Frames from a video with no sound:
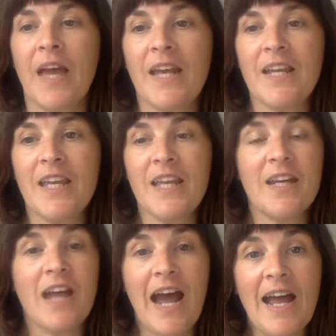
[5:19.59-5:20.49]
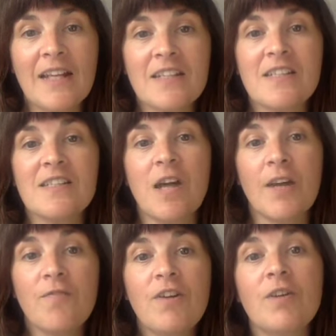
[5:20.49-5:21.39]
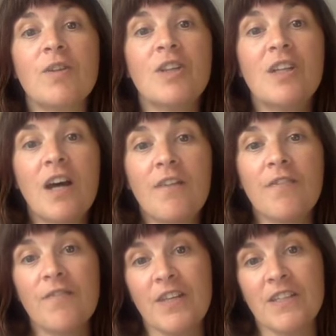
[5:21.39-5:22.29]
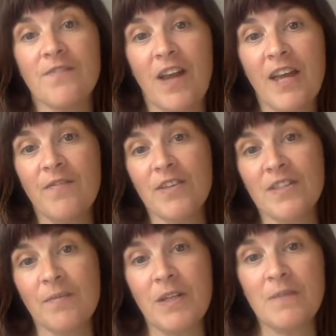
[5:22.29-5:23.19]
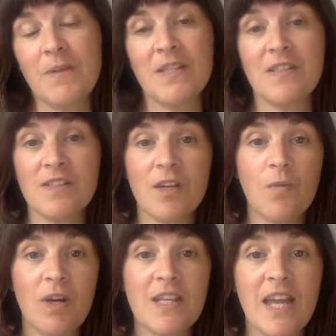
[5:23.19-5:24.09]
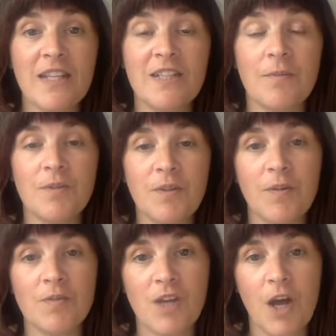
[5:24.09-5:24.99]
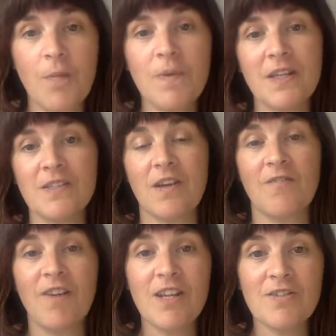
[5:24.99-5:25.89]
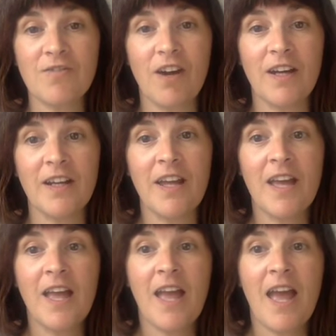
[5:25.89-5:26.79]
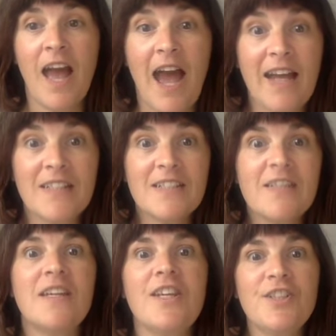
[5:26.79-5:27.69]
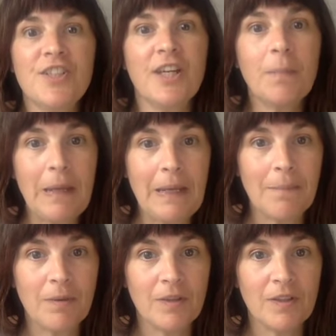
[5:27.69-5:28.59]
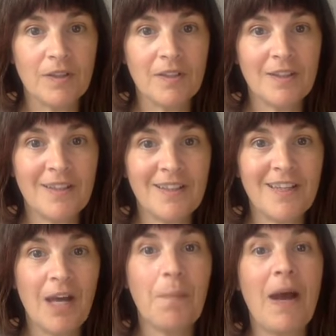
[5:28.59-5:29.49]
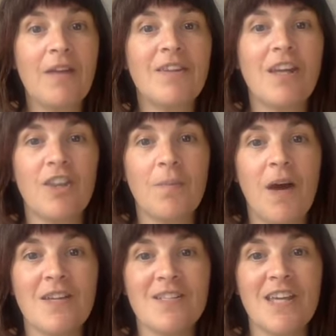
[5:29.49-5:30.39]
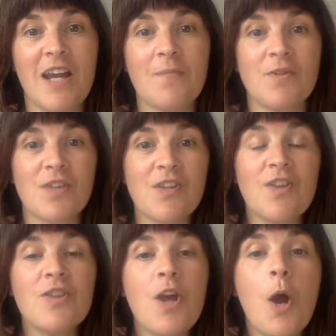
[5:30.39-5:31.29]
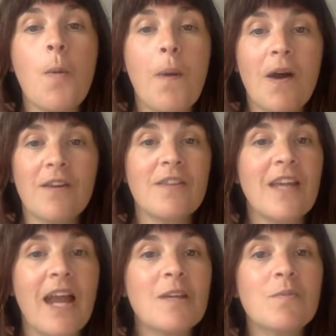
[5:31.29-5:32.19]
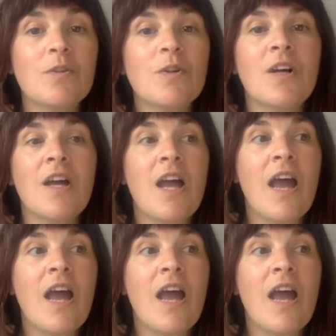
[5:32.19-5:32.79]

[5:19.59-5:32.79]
And he had had this like real love of these flavors and these meats. And so what he ended up doing was opening his own restaurant and teaching people about the other parts of the animal, so that no part of the animal